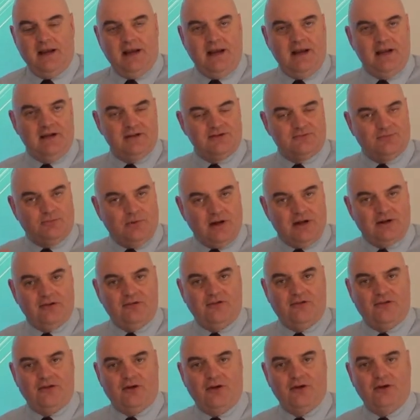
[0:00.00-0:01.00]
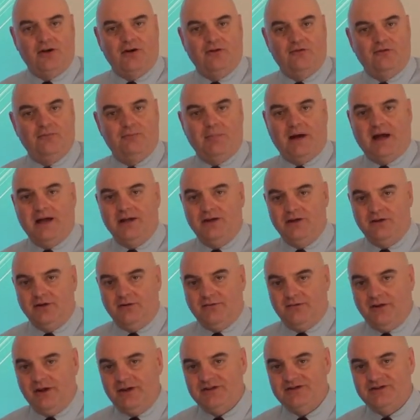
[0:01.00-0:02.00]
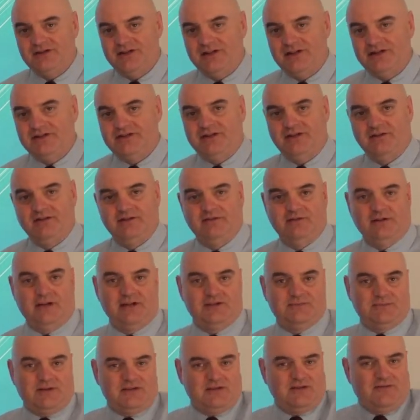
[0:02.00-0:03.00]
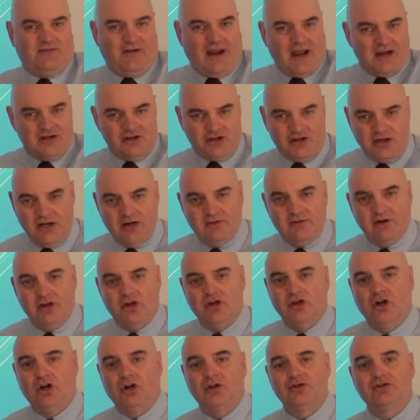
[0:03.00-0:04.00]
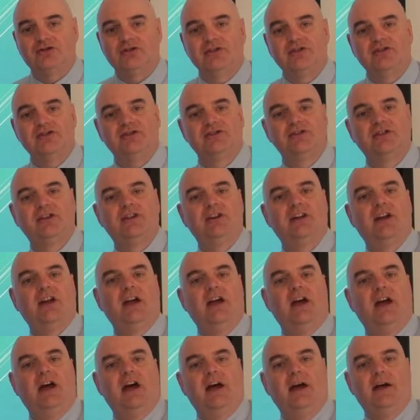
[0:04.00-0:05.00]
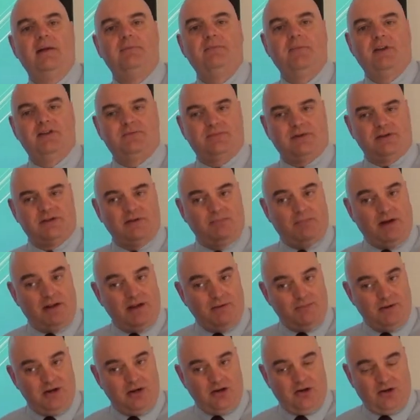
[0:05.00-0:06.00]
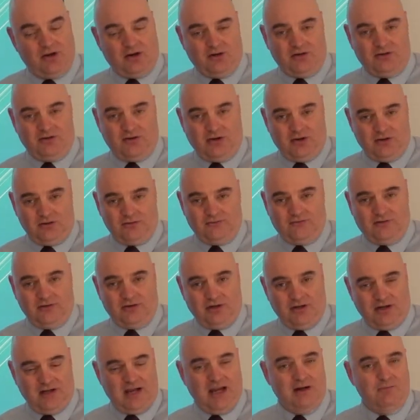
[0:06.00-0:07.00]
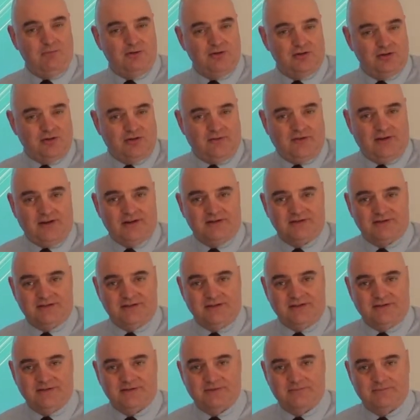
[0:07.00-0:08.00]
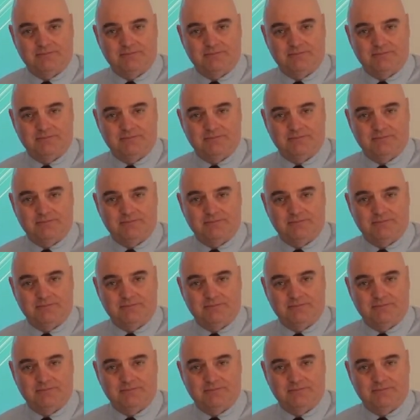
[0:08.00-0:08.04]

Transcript: It is well thought of by universities, especially for engineering courses, especially by the big Oxford and Cambridge universities.